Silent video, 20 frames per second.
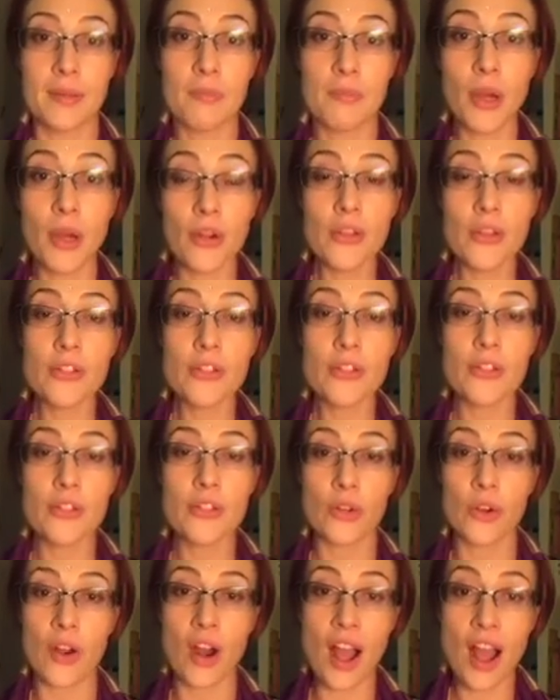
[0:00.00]

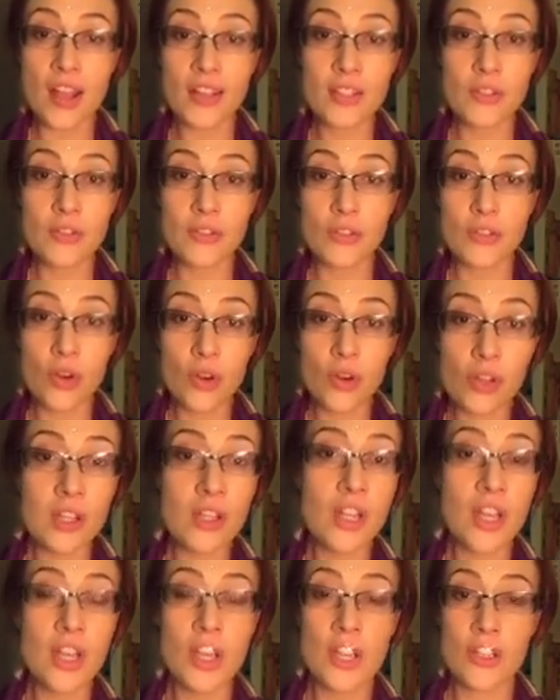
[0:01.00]
post or ask for,
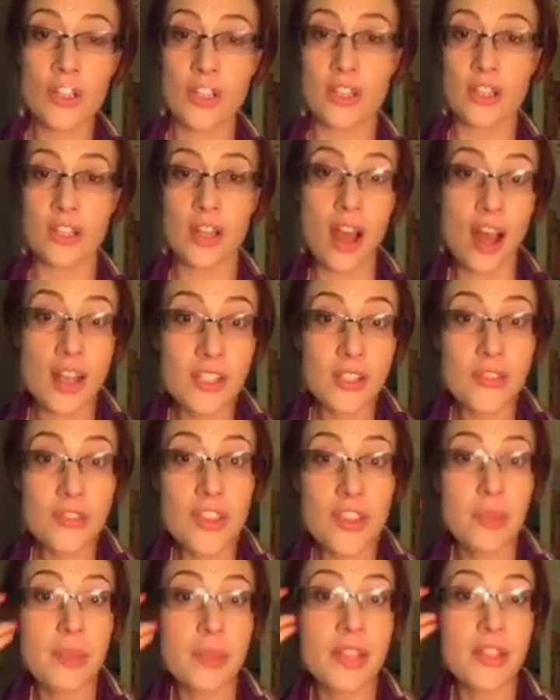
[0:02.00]
just ask
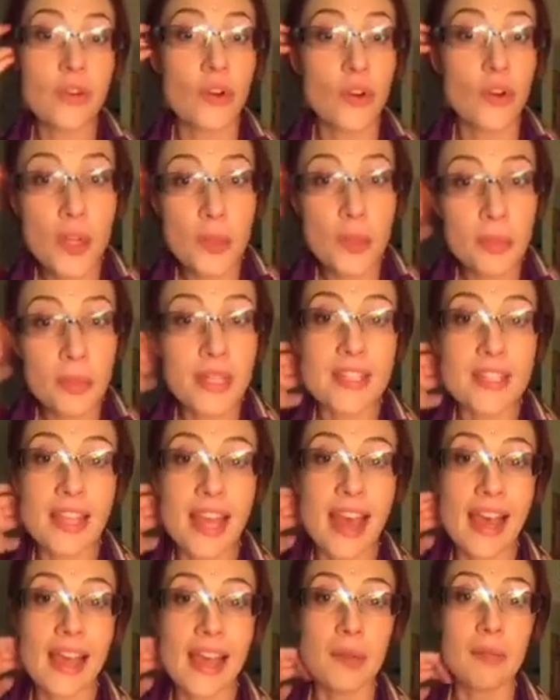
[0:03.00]
for them in the group and
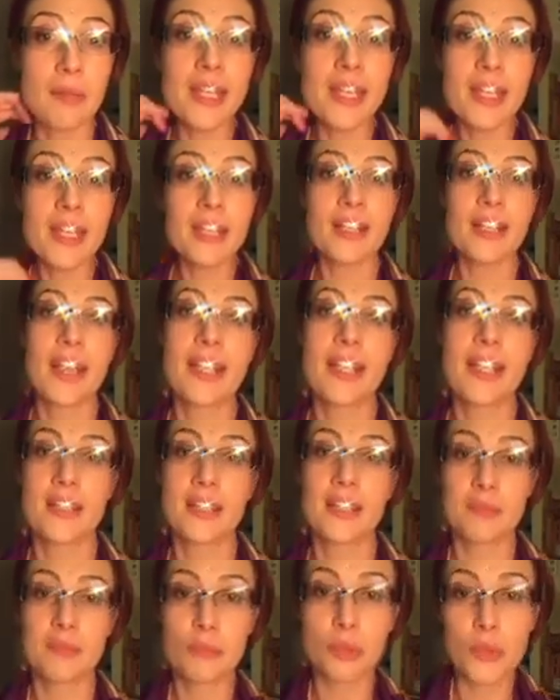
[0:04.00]
tag me, and I
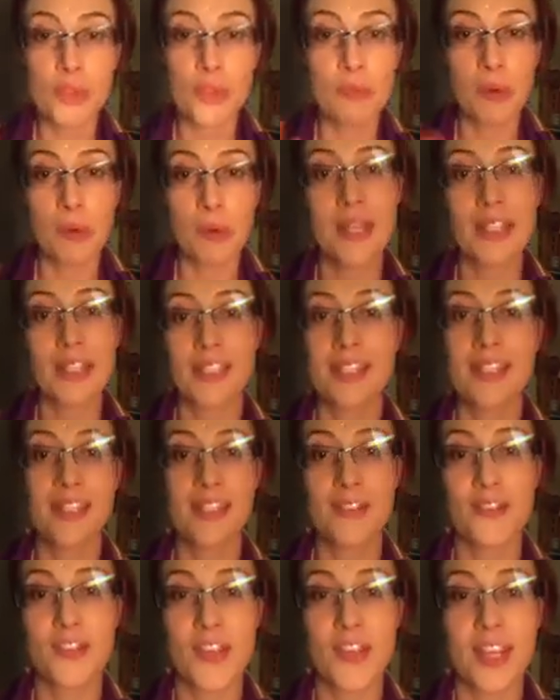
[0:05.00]
can put them on my
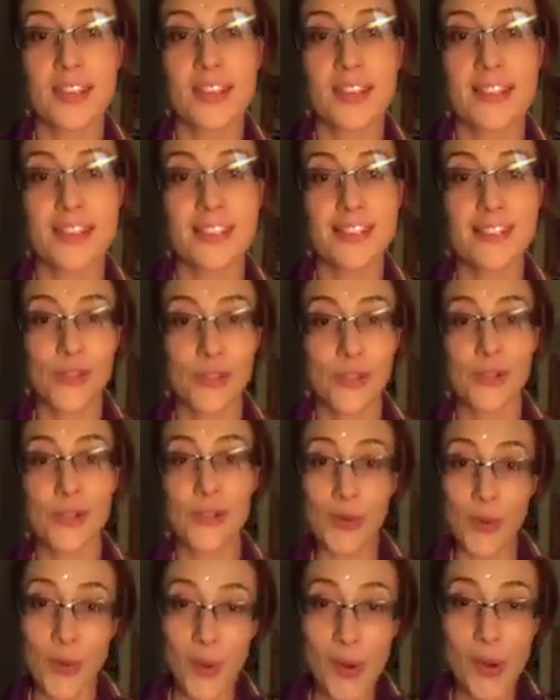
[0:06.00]
list of things
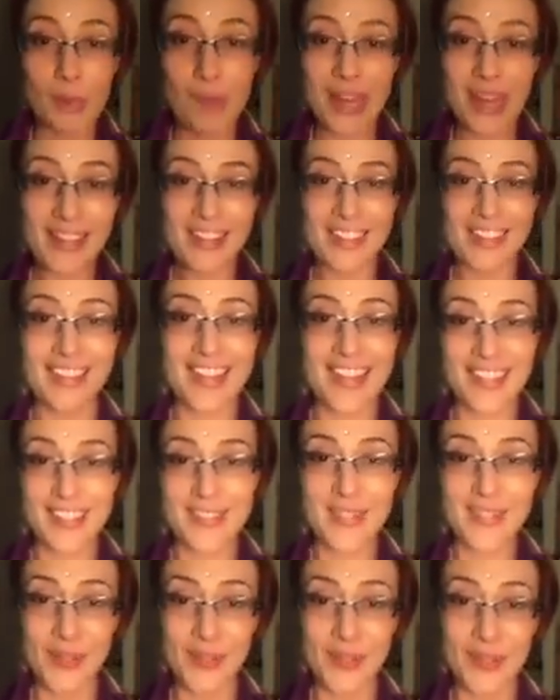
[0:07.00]
to talk about in the
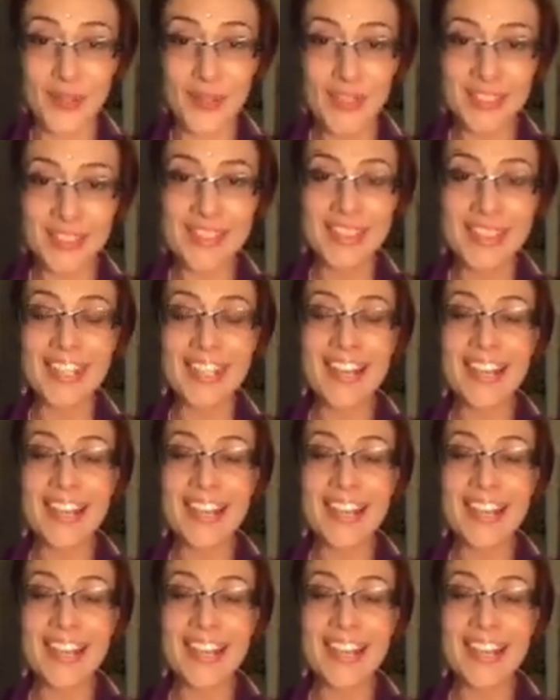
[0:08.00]
next call.